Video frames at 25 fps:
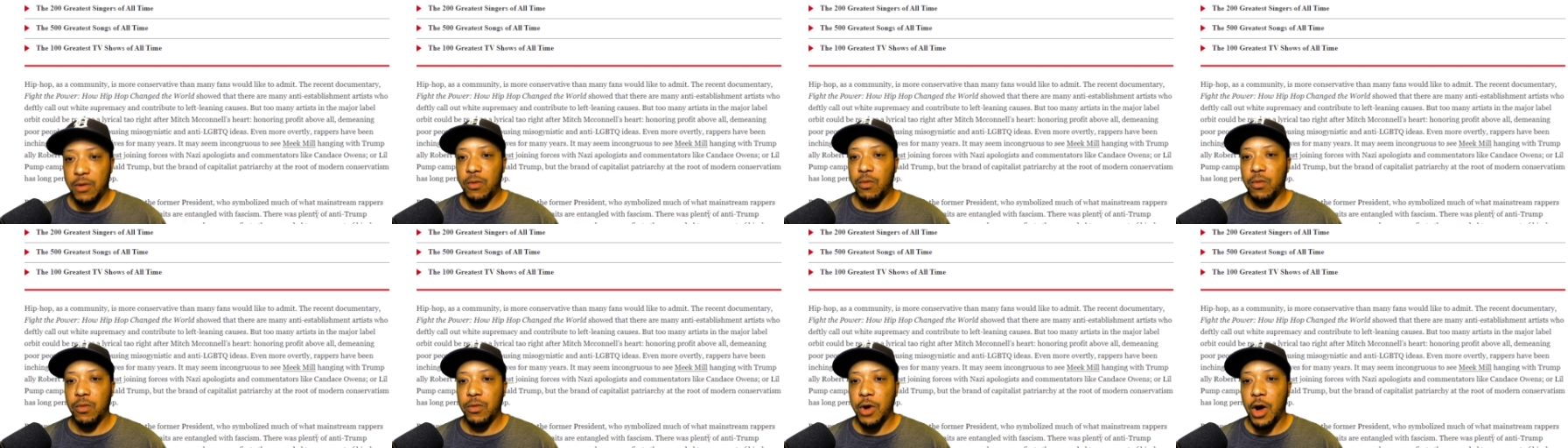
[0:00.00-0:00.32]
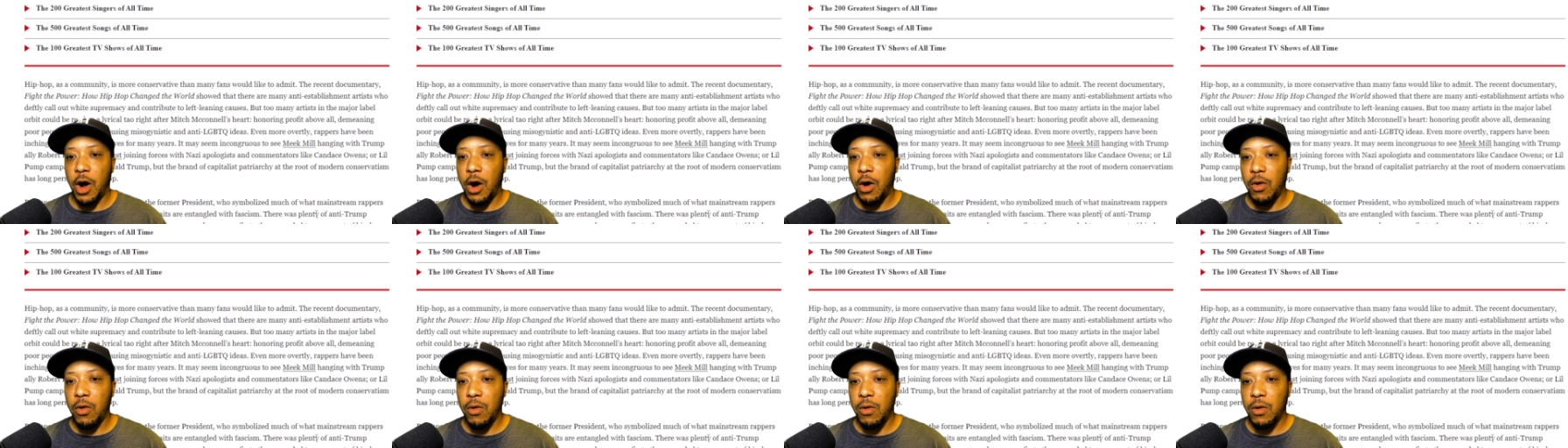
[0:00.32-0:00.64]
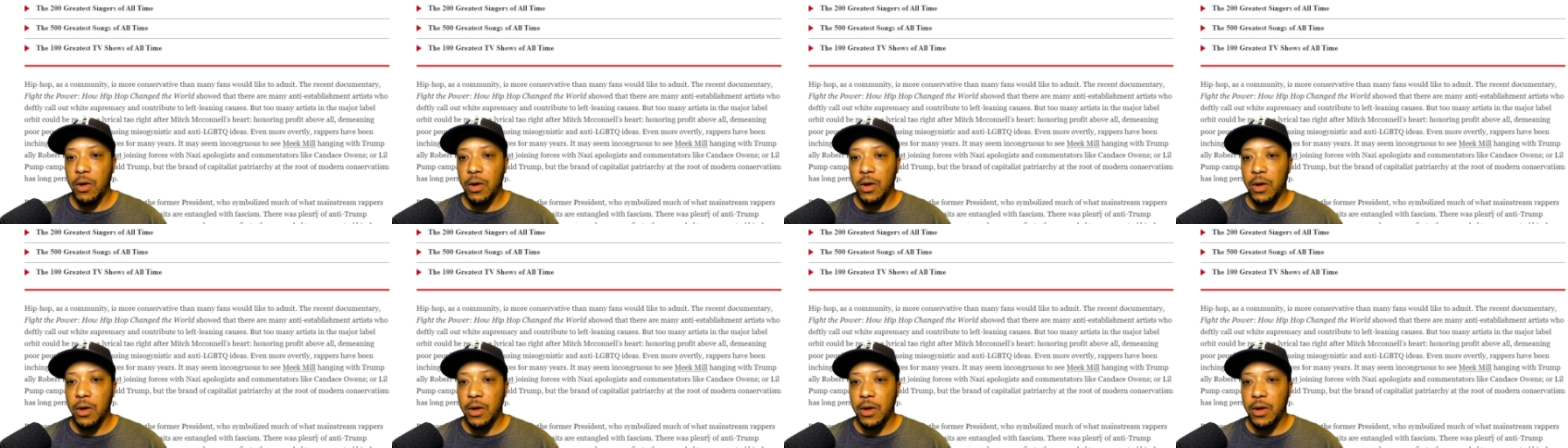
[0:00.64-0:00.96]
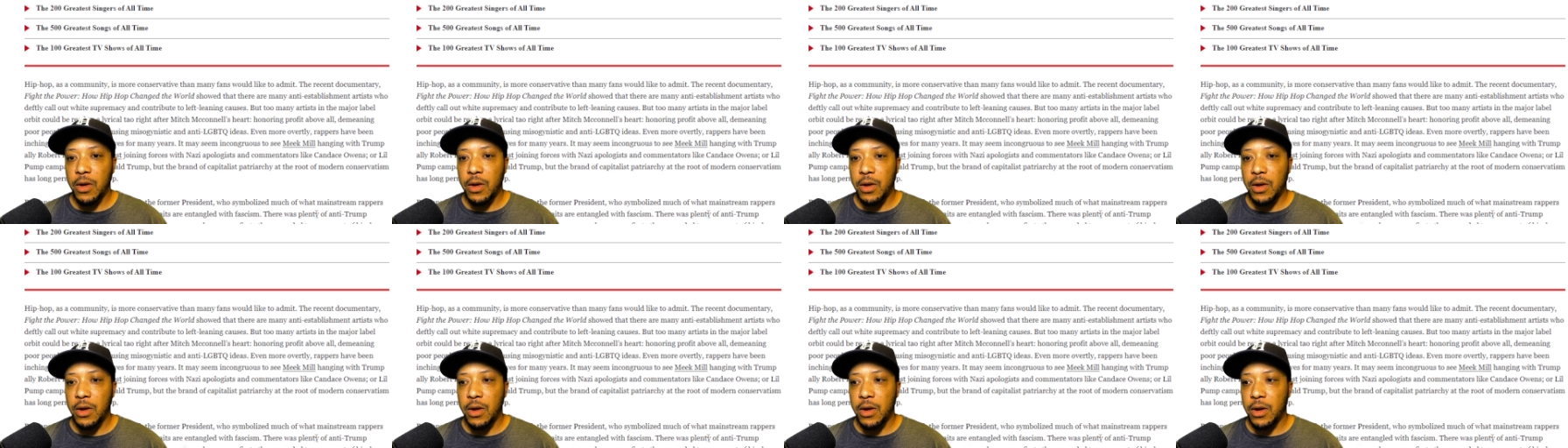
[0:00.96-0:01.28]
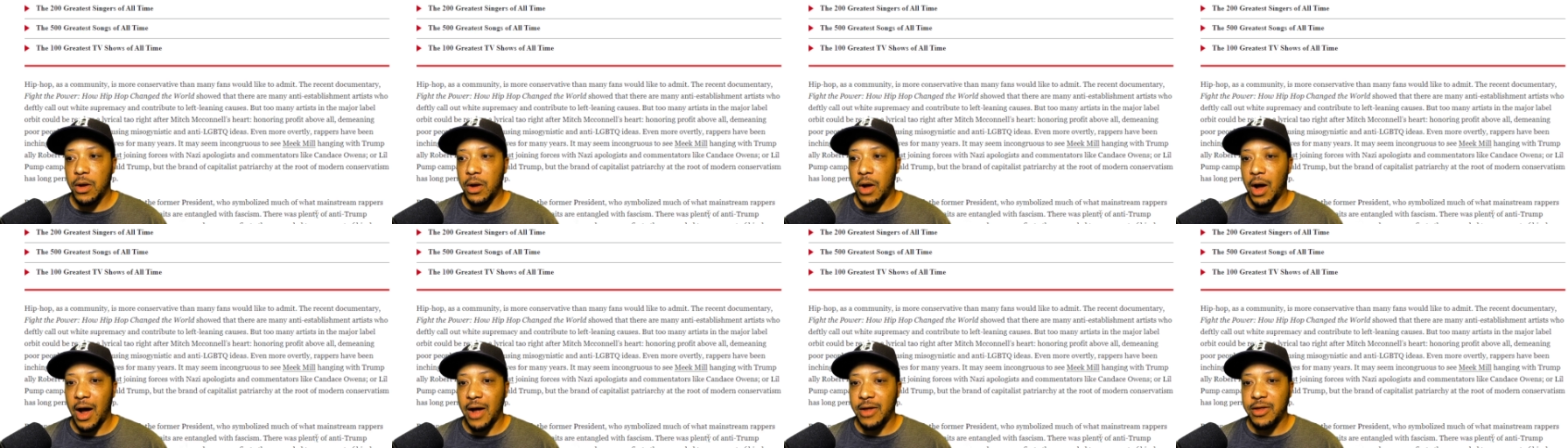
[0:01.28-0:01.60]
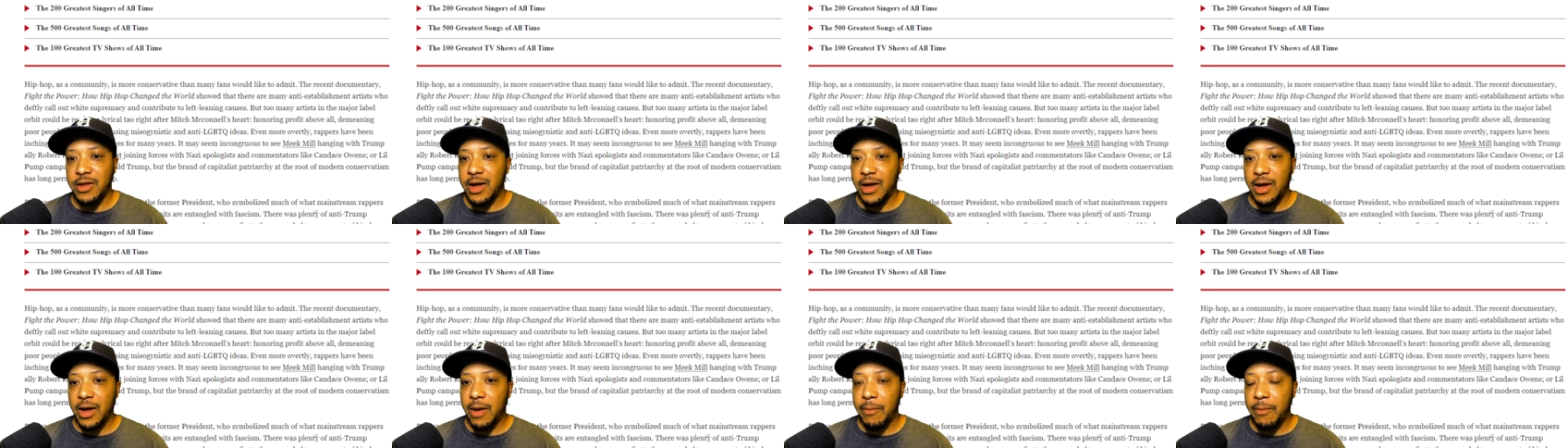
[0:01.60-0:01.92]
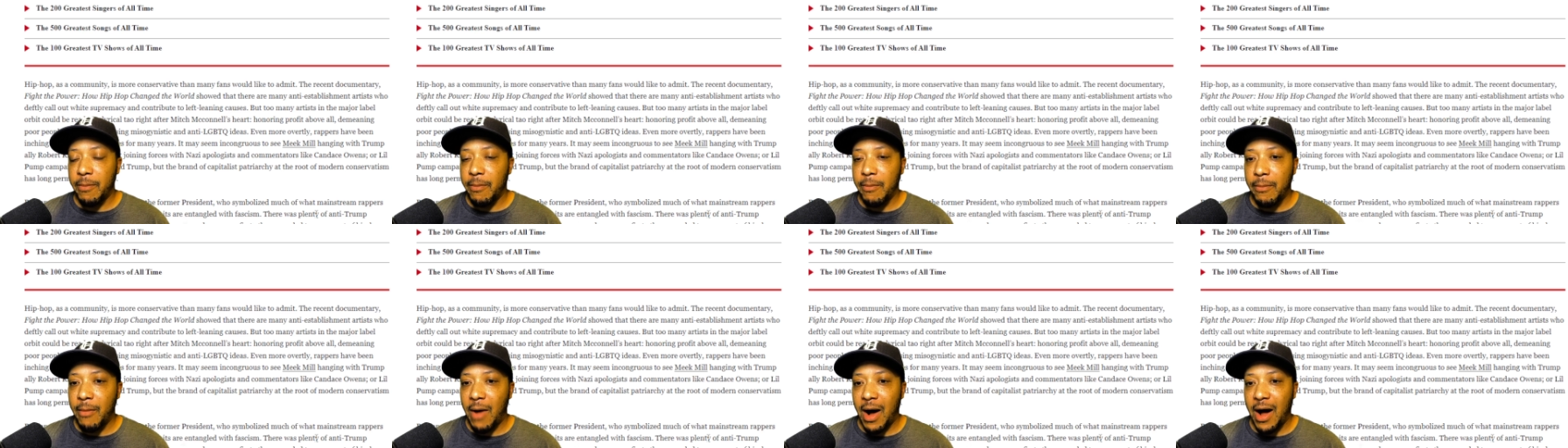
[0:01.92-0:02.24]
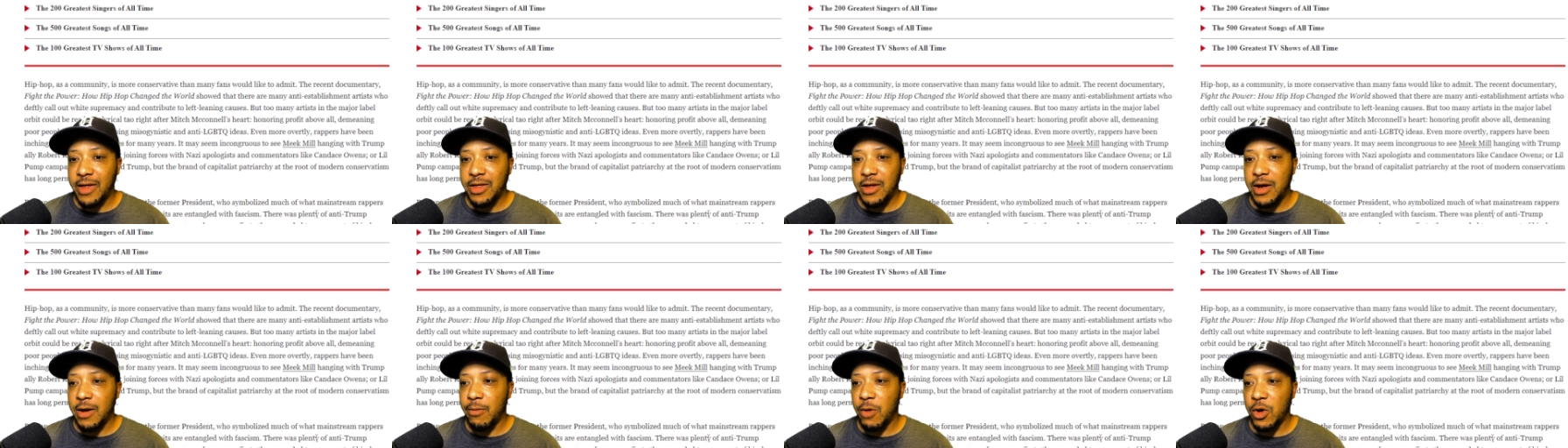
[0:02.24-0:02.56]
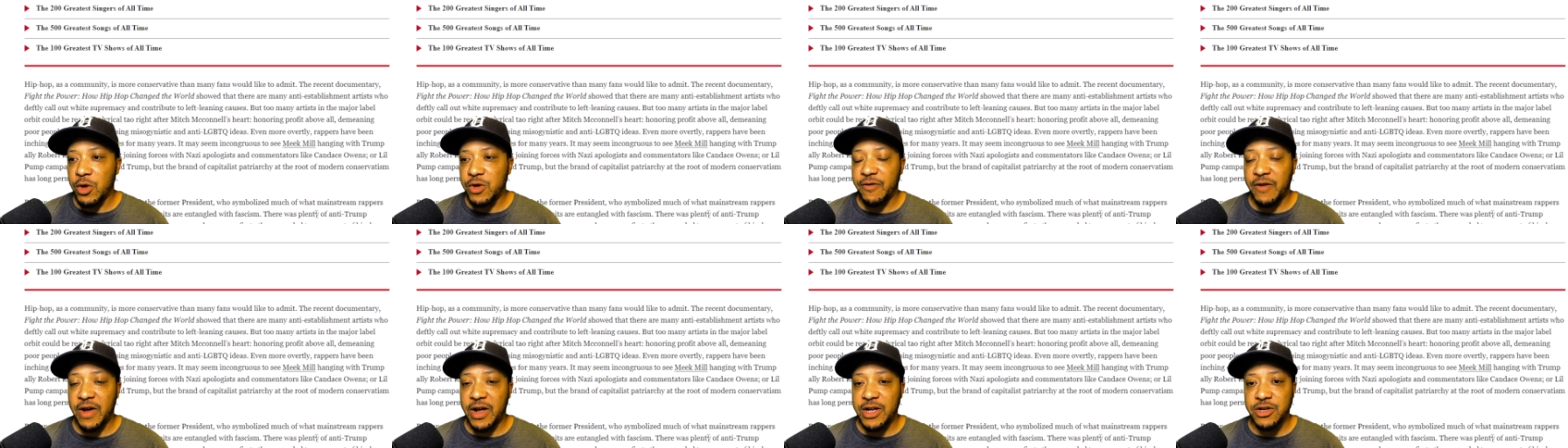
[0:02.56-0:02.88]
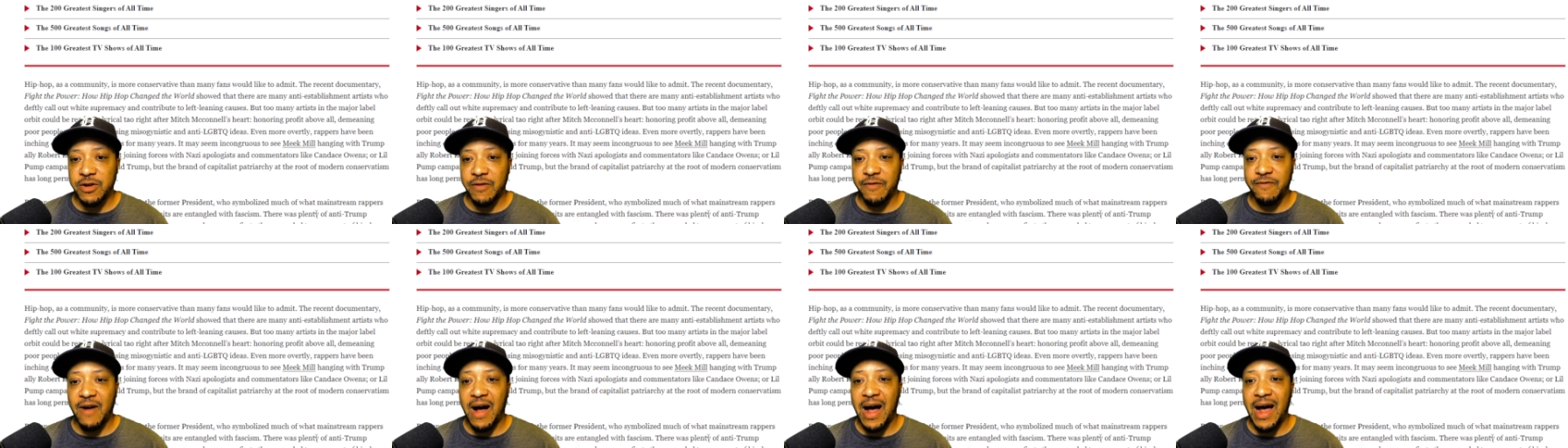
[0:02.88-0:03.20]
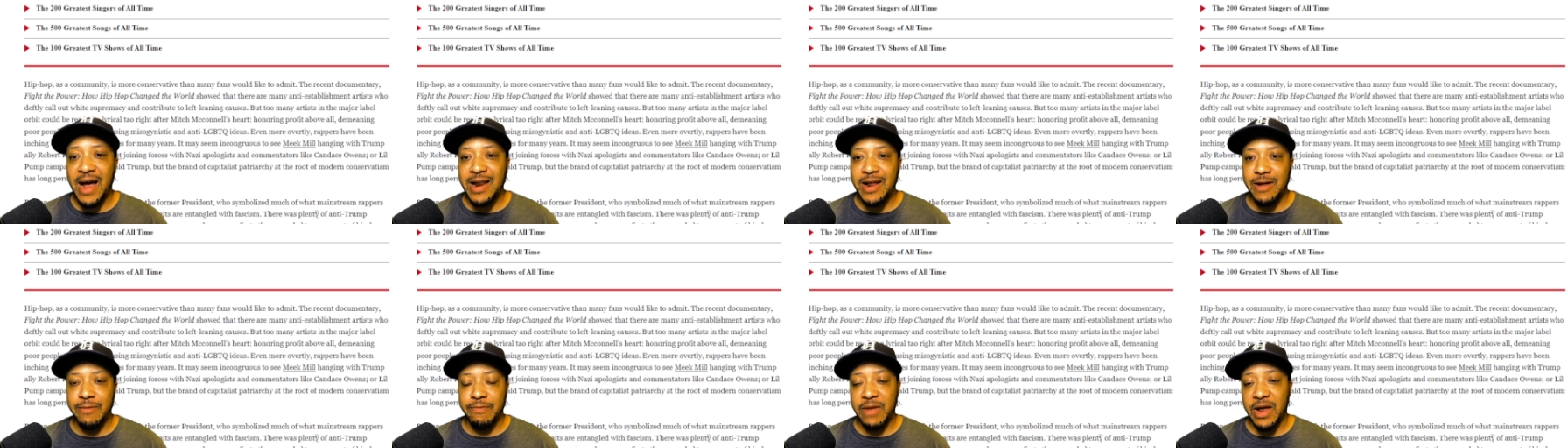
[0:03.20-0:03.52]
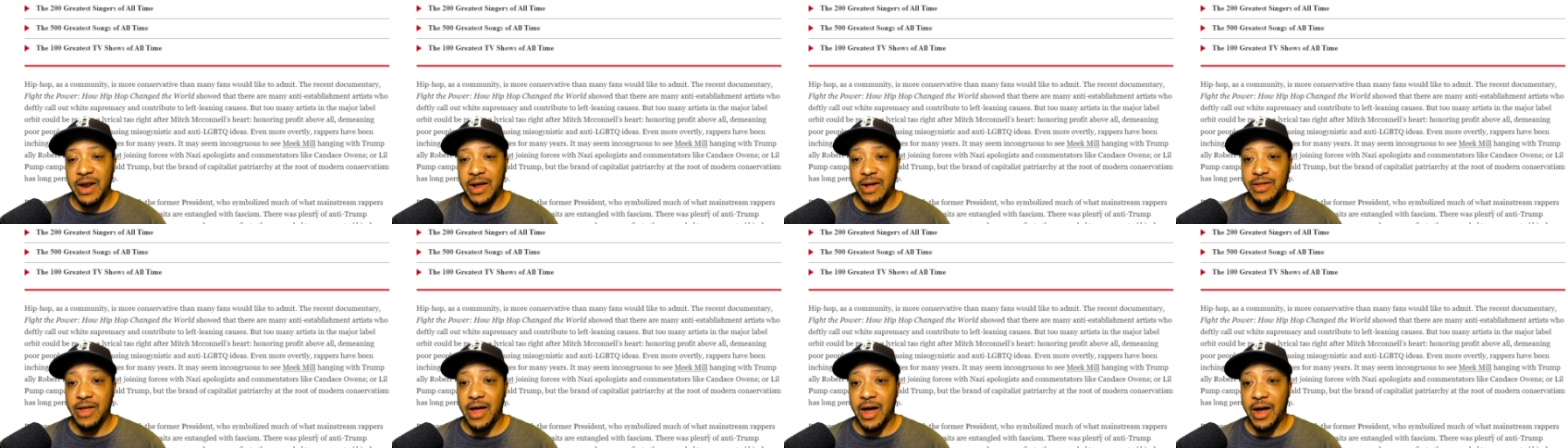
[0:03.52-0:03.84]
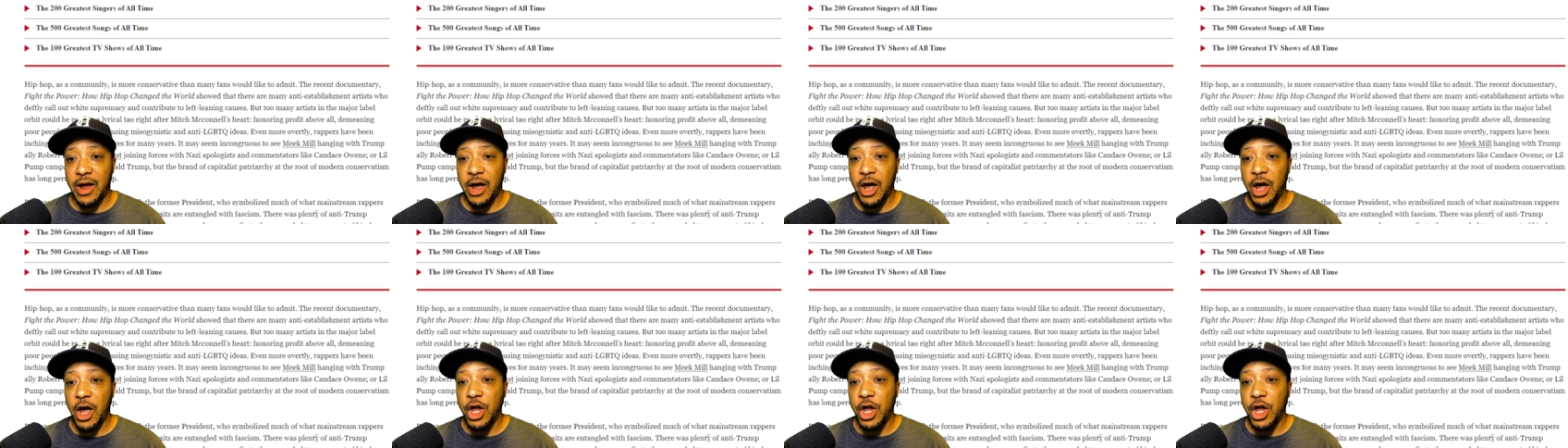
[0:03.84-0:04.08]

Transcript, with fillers: No, I think I think most fans are fine admitting that.